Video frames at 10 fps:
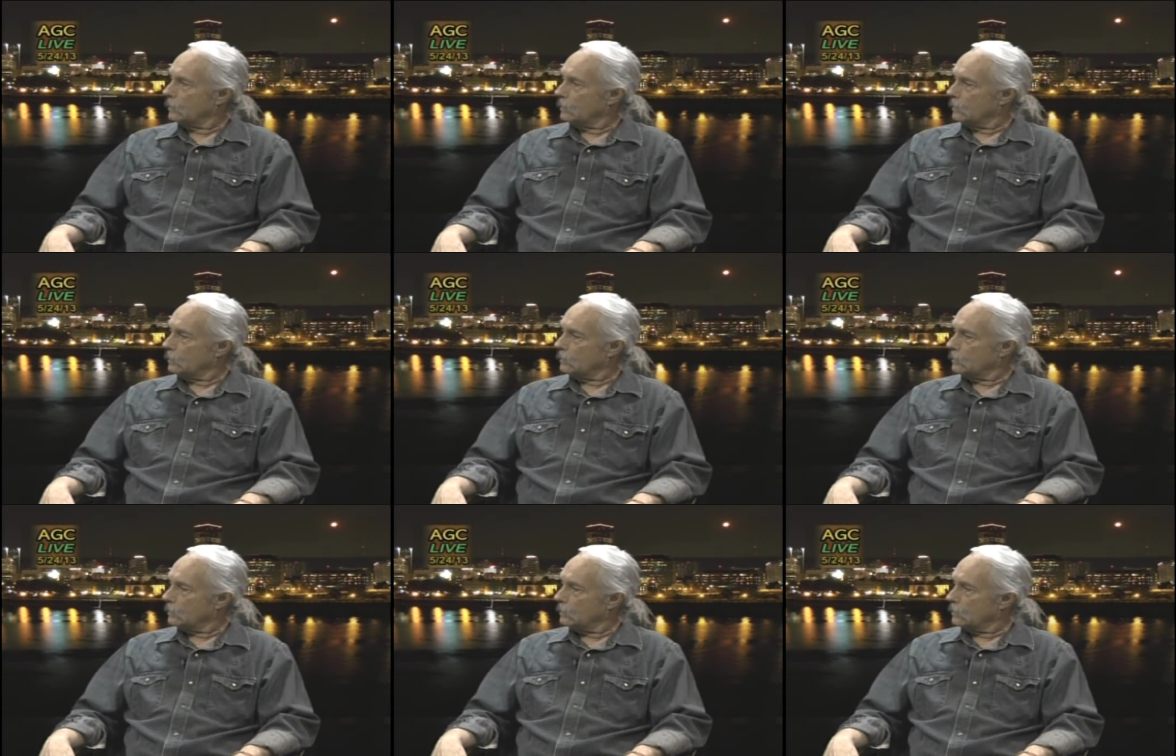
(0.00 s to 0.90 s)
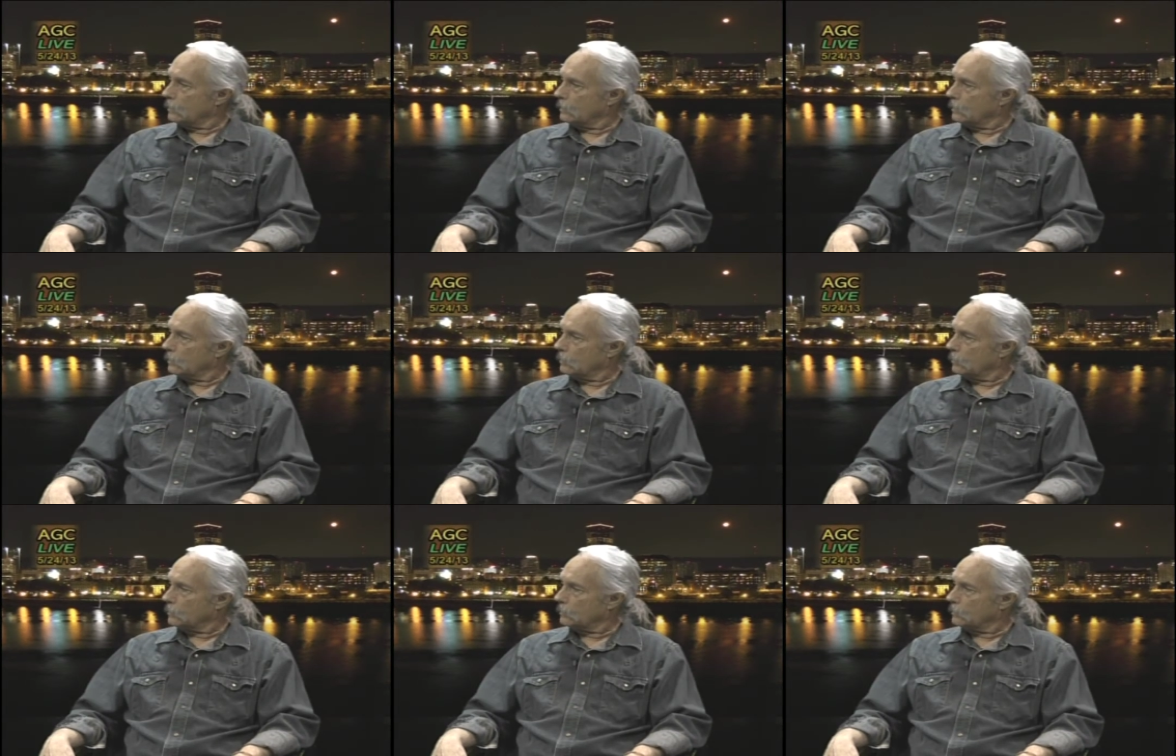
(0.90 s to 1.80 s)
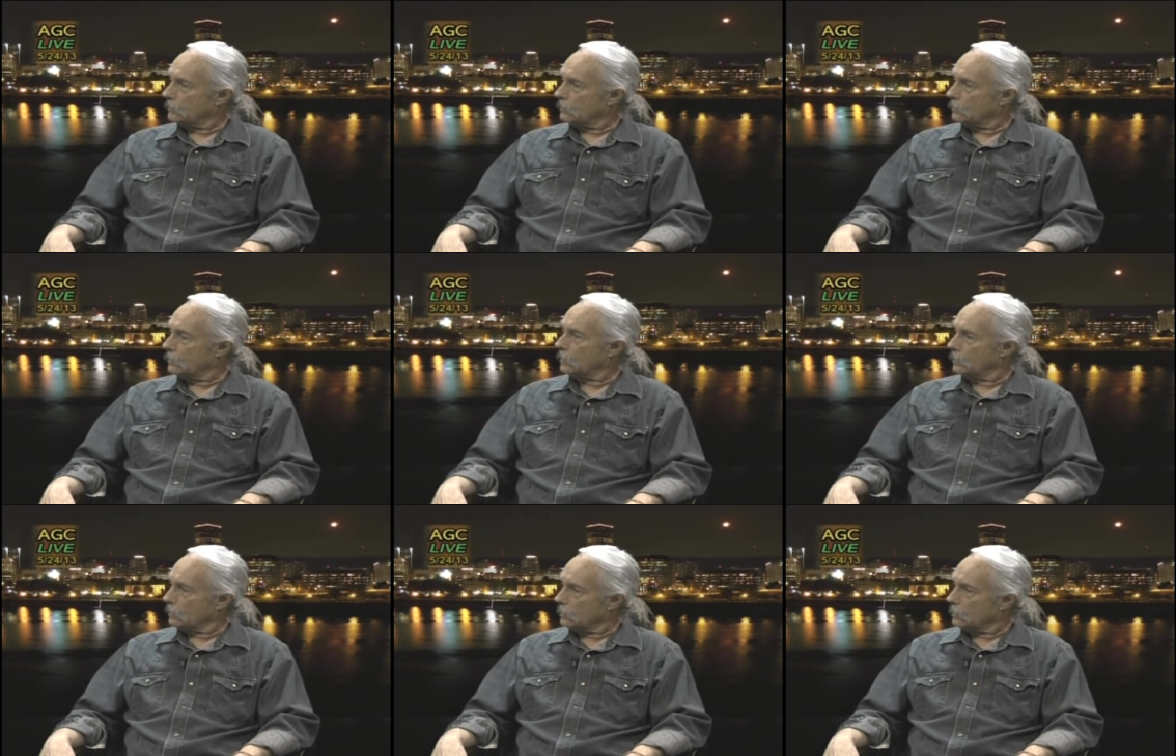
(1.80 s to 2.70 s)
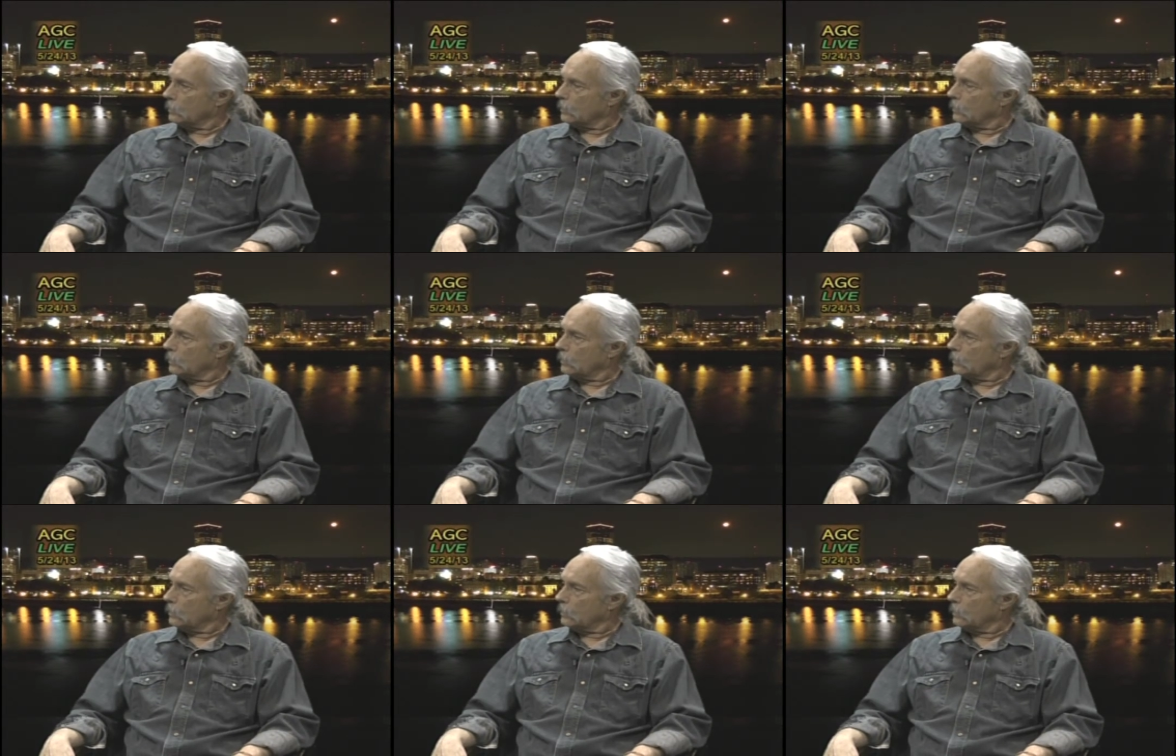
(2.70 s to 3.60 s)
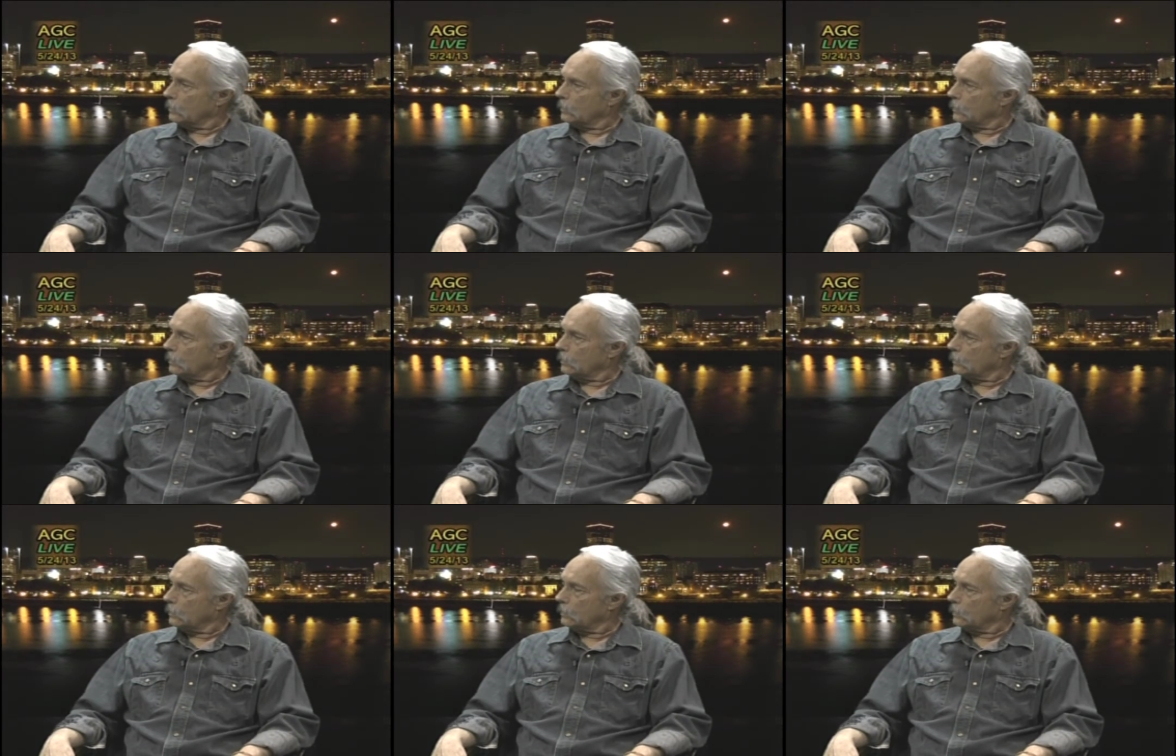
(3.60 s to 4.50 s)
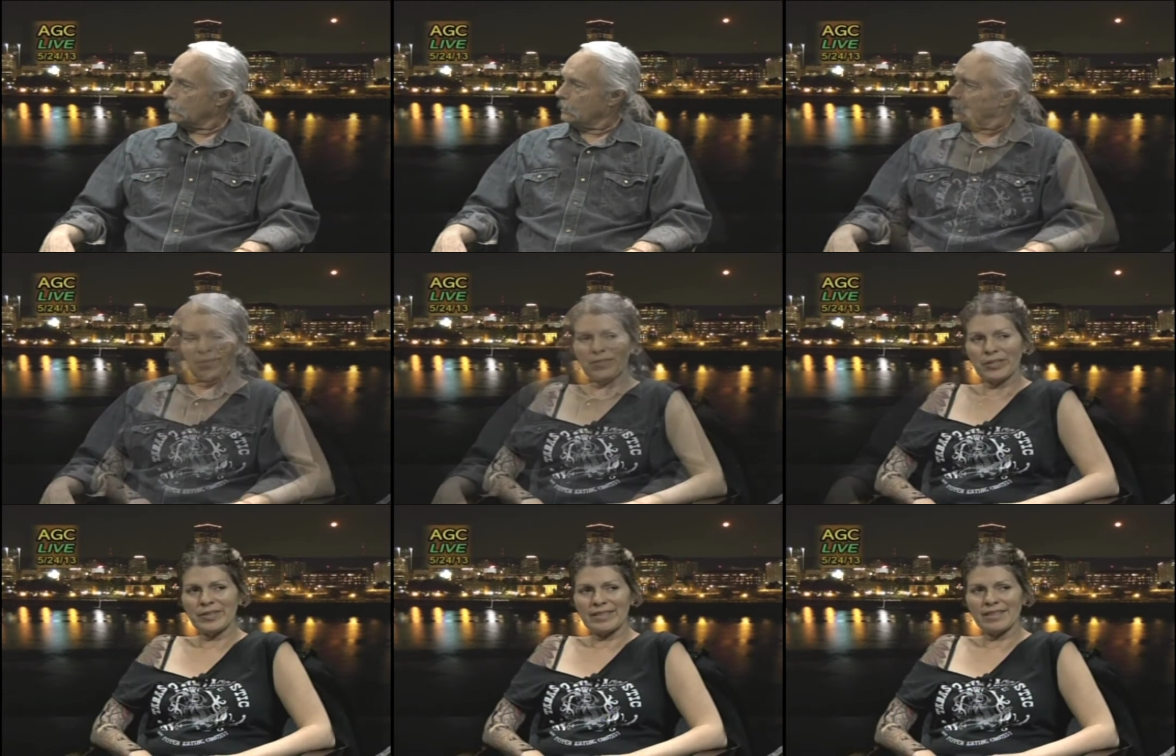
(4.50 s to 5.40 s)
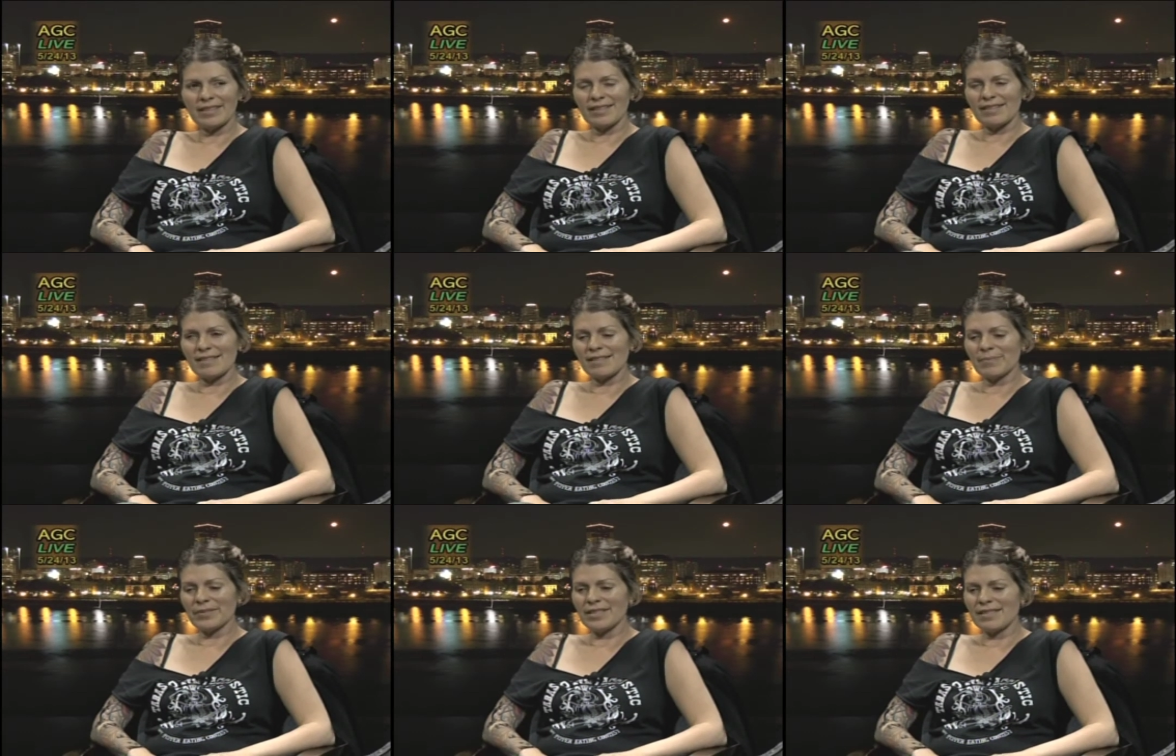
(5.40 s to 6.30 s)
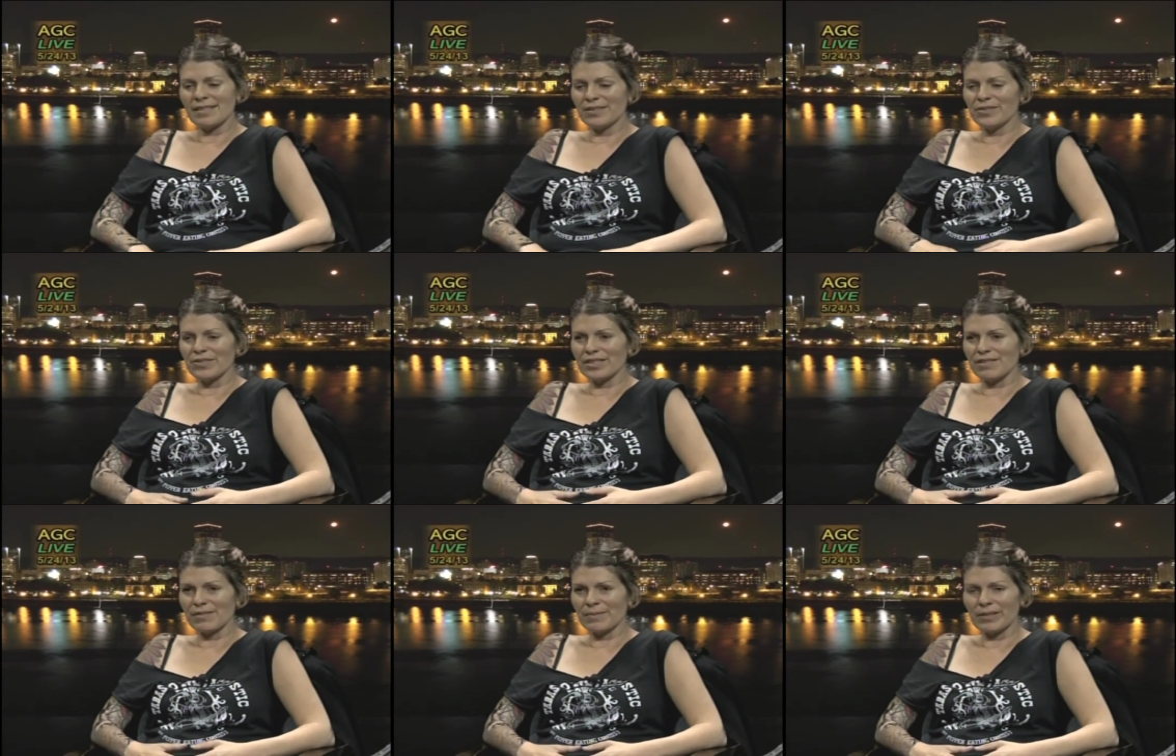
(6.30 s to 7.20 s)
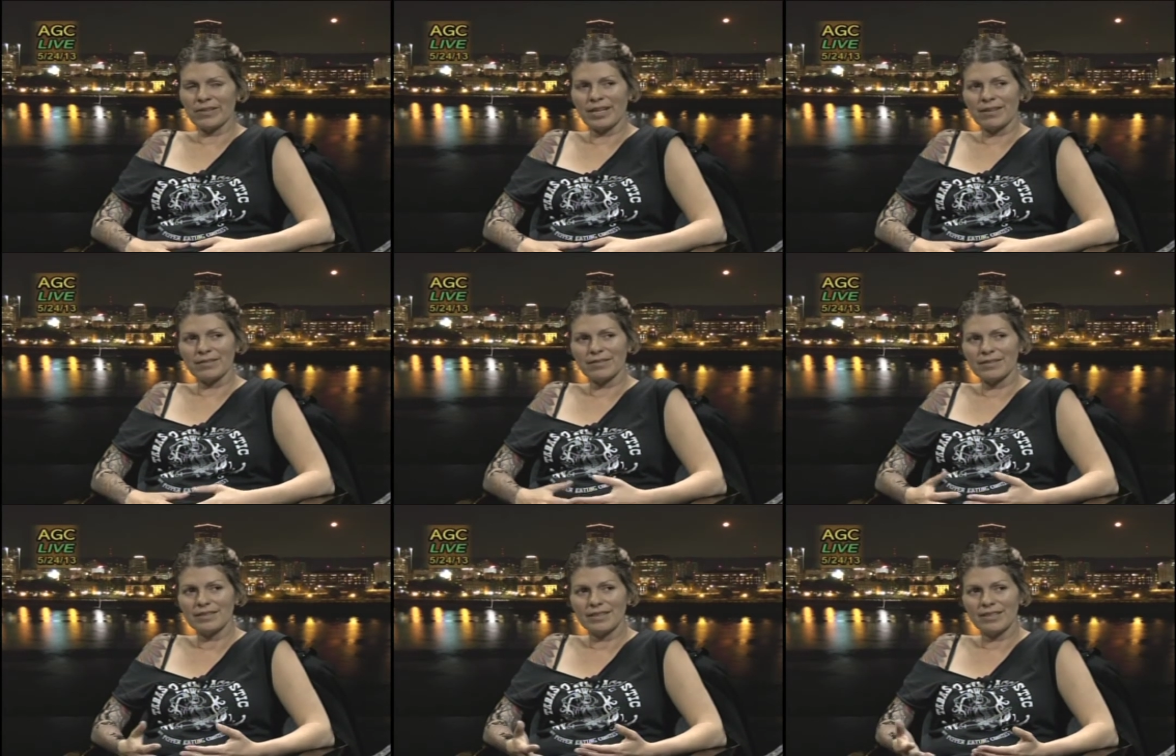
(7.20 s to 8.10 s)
mono, uh, monoculture, excuse me, sorry, uh, system of growing things depletes the nutrients from the ground.